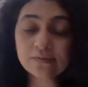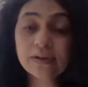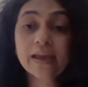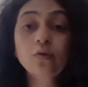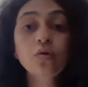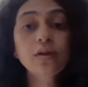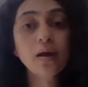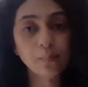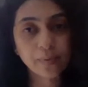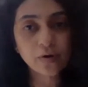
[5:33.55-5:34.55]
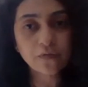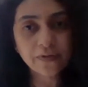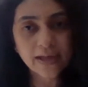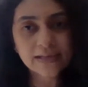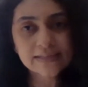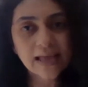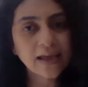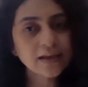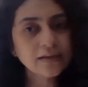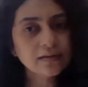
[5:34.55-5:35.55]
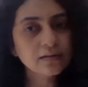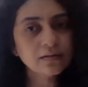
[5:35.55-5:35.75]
we get good number of eggs, and